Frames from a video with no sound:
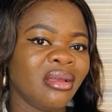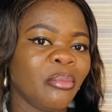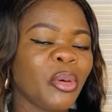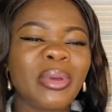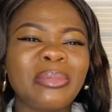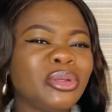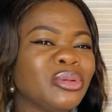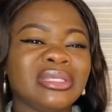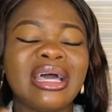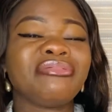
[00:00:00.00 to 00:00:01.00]
probably
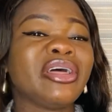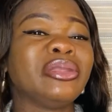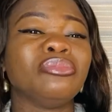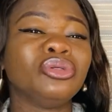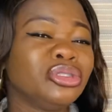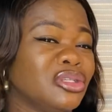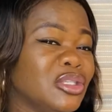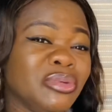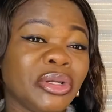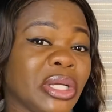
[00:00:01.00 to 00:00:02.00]
until after the motion is
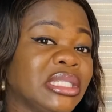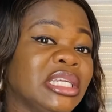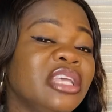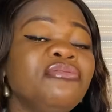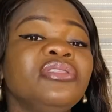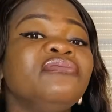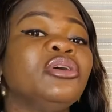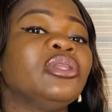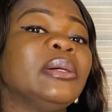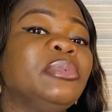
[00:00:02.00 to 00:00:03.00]
being granted. Even if the
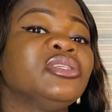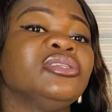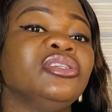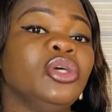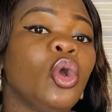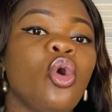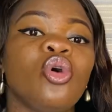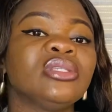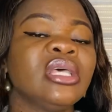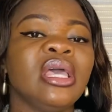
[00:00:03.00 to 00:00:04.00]
other person is in court,
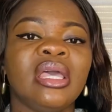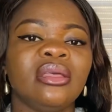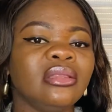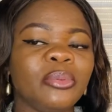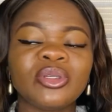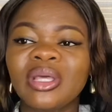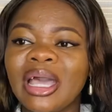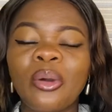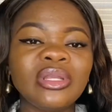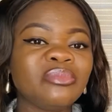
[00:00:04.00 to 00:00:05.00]
the person can
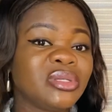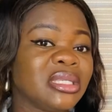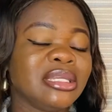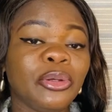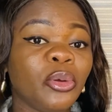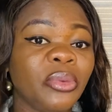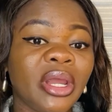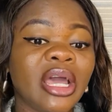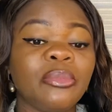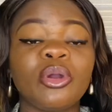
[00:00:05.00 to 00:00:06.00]
only be seen and not be
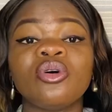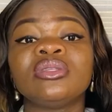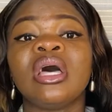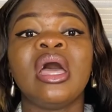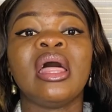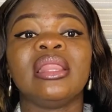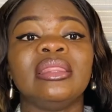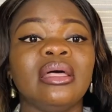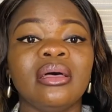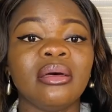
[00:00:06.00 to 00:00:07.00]
heard, because
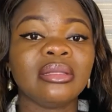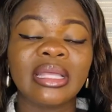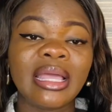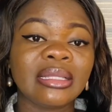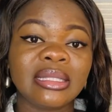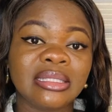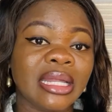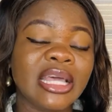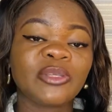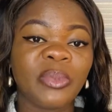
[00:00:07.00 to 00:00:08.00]
it's an
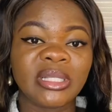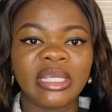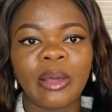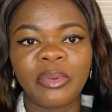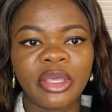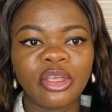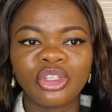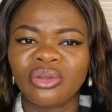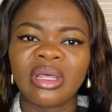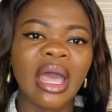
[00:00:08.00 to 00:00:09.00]
ex parte
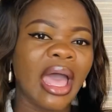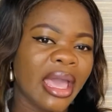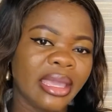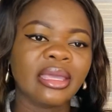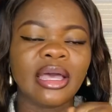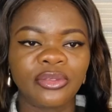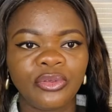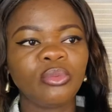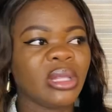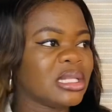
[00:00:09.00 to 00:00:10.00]
application. I
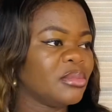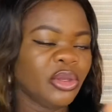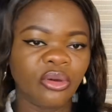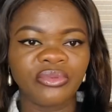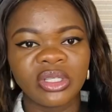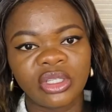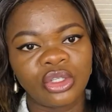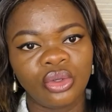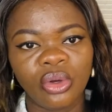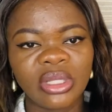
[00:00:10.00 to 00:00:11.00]
assume that many of this,
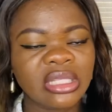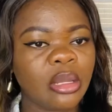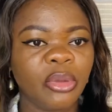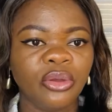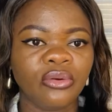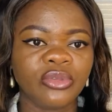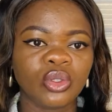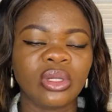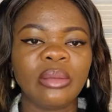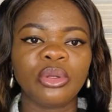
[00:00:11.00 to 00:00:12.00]
you understand many of this, so
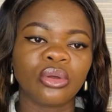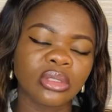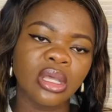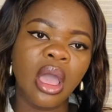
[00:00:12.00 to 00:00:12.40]
let me not